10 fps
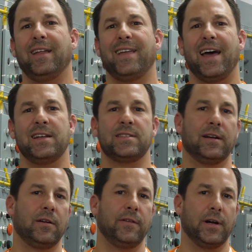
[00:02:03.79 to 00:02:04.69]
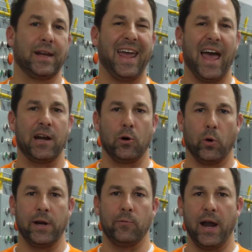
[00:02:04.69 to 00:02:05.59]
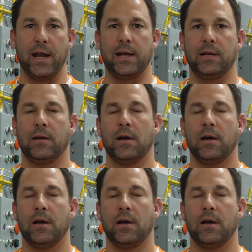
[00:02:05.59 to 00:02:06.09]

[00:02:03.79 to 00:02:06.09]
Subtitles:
and that is their category rating.